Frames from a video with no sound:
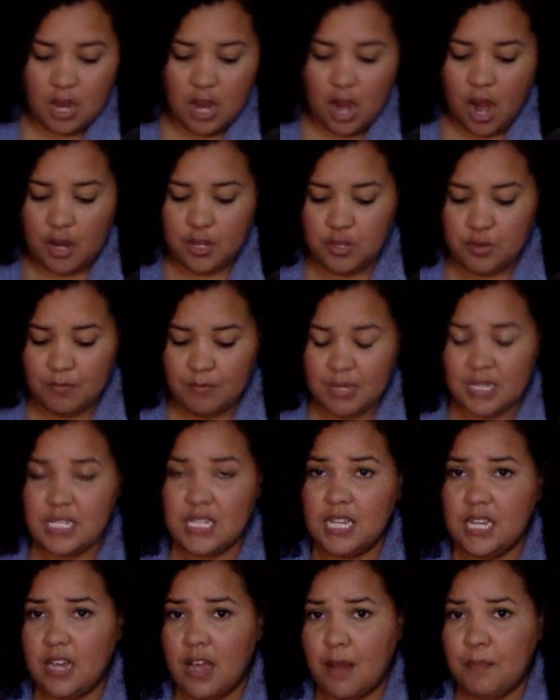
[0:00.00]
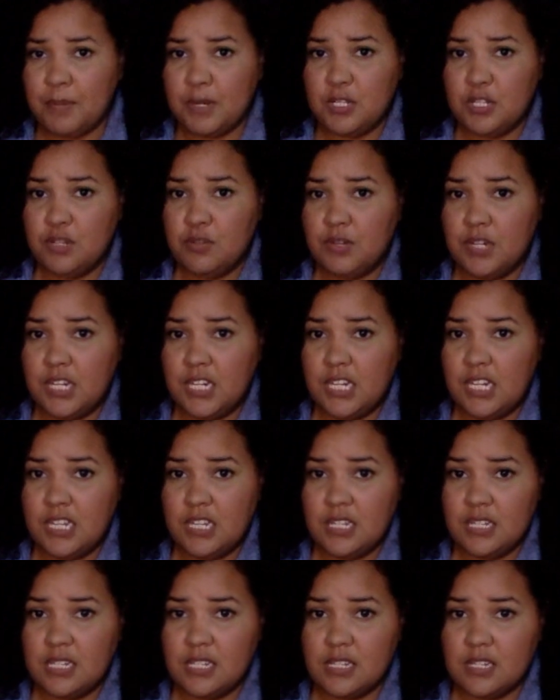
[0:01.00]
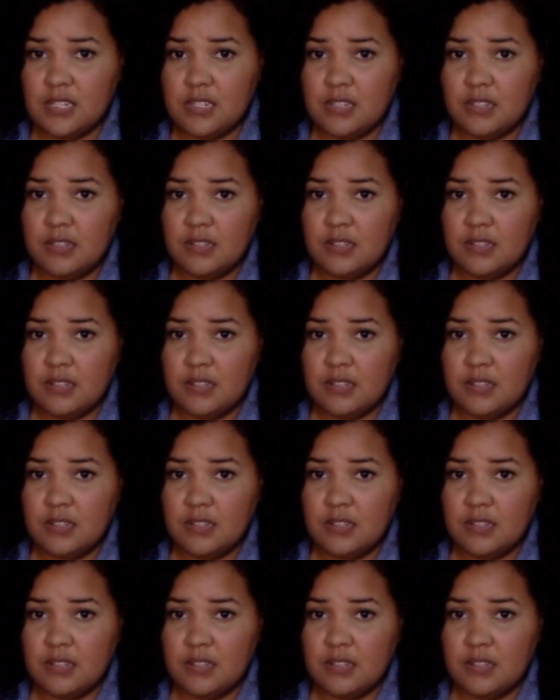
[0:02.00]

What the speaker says: Are you missing opportunities?